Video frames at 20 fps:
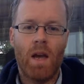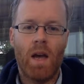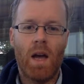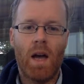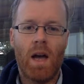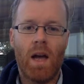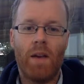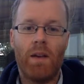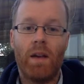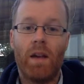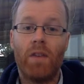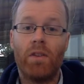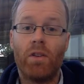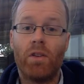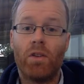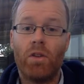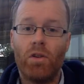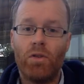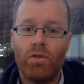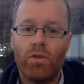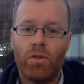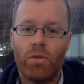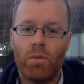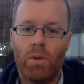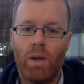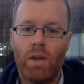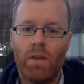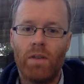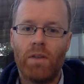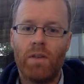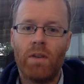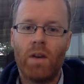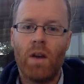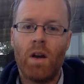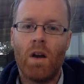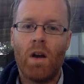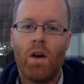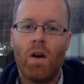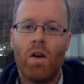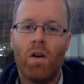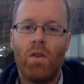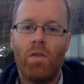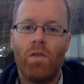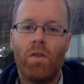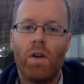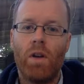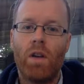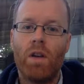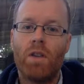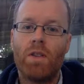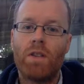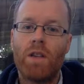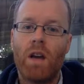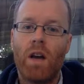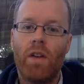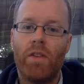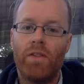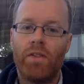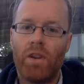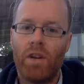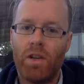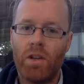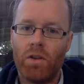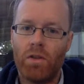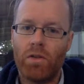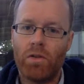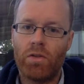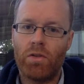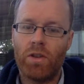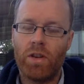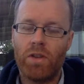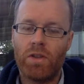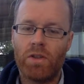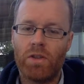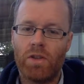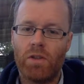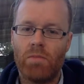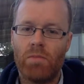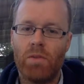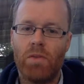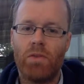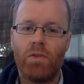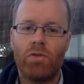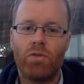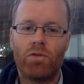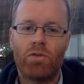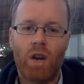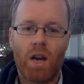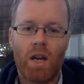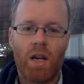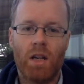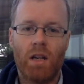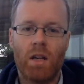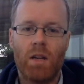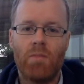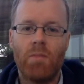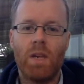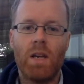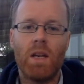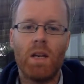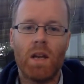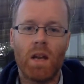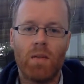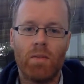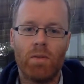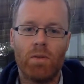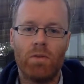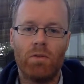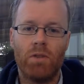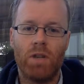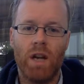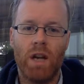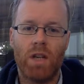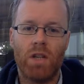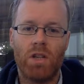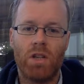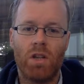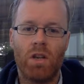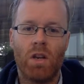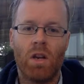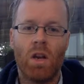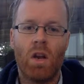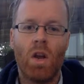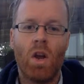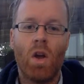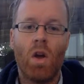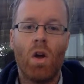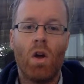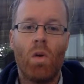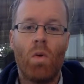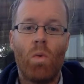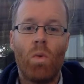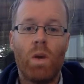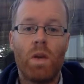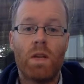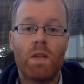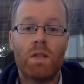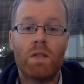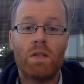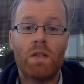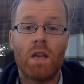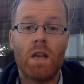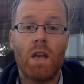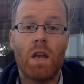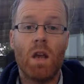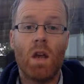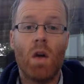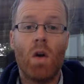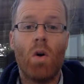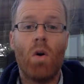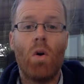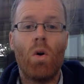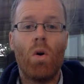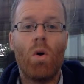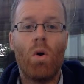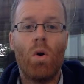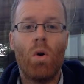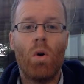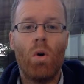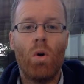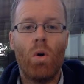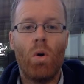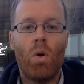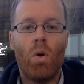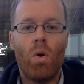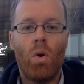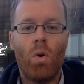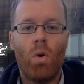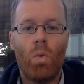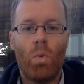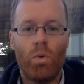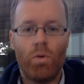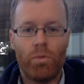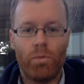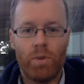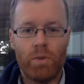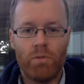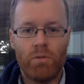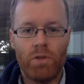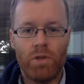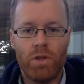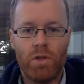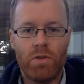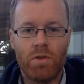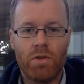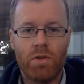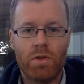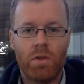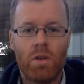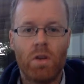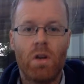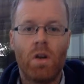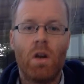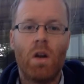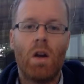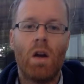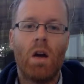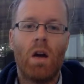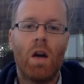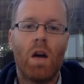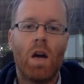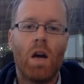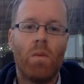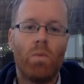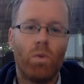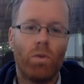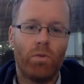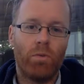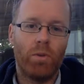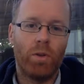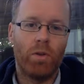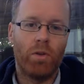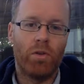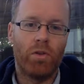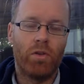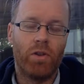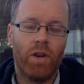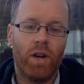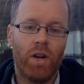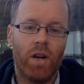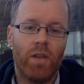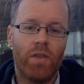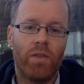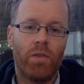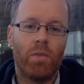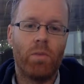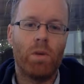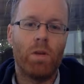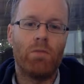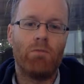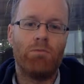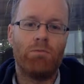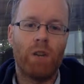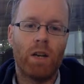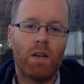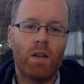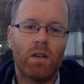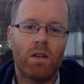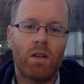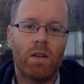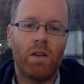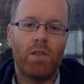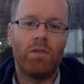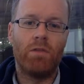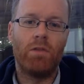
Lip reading: and as a consequence of assigning oxidation numbers and tracking them in a chemical reaction, we can see what's been reduced and what's been oxidized. We can recognize a